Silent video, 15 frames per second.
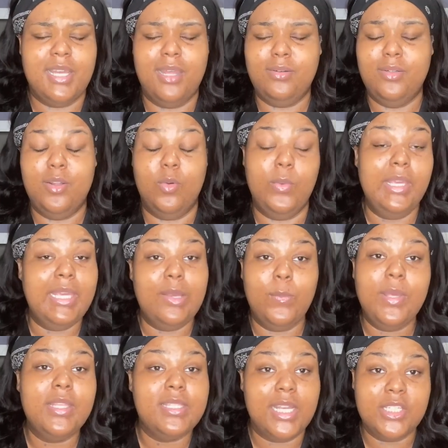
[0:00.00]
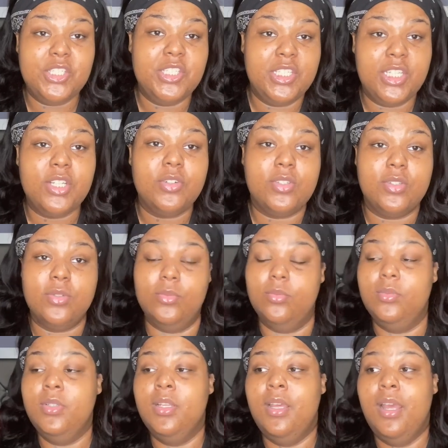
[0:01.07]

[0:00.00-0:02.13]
I don't know. We touching a year soon.